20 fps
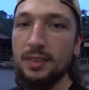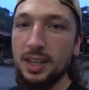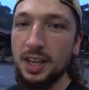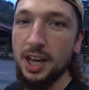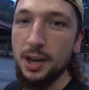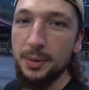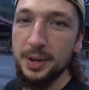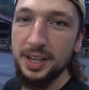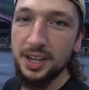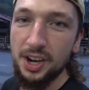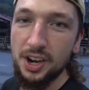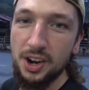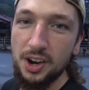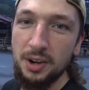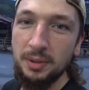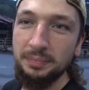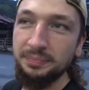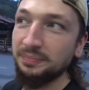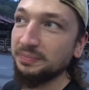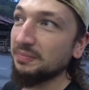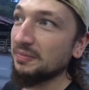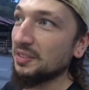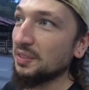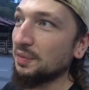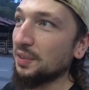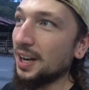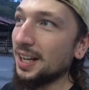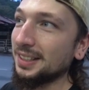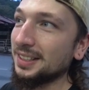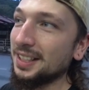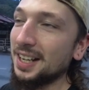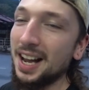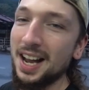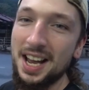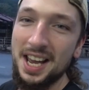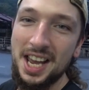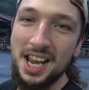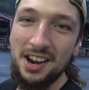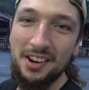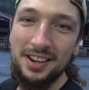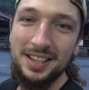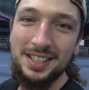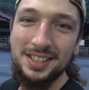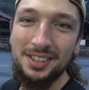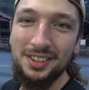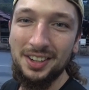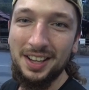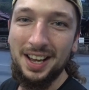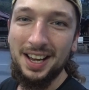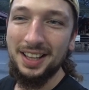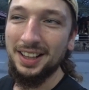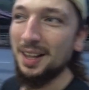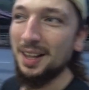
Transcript: There we go. Friday night here in Sungai